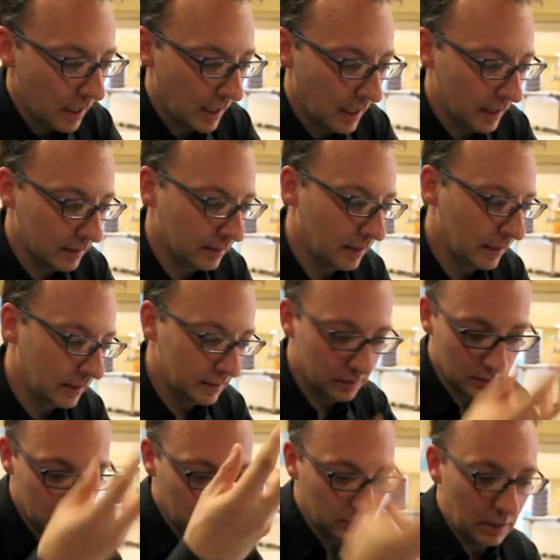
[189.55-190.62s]
and there is
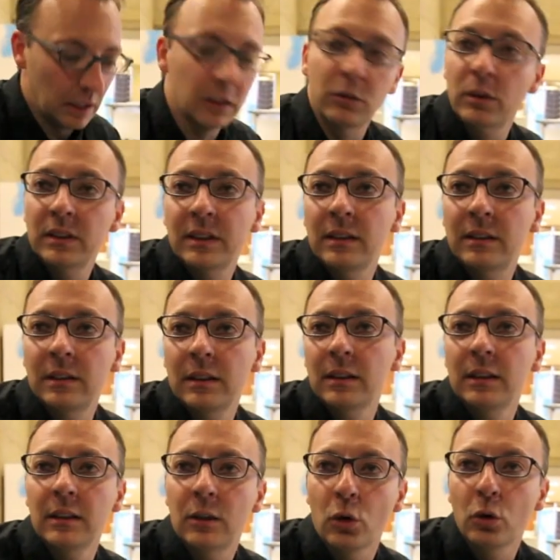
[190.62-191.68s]
um,
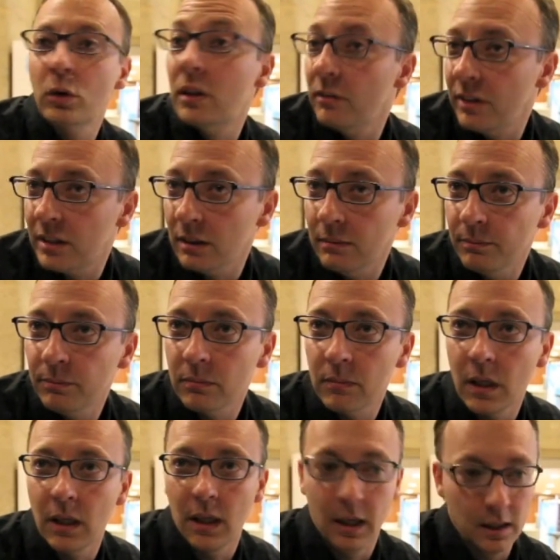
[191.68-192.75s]
electricity conductivity,
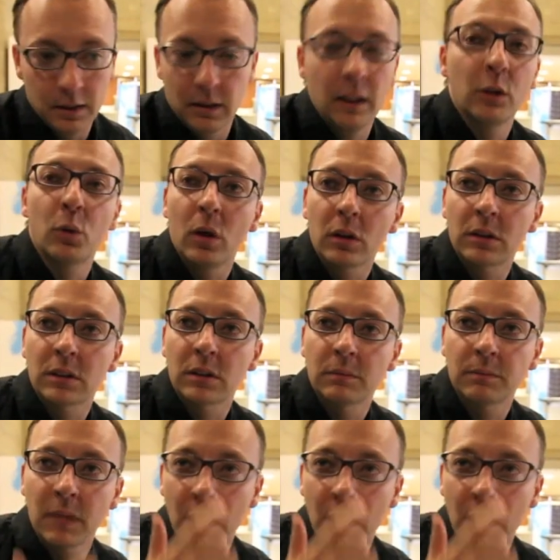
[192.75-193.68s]
yeah. and it works.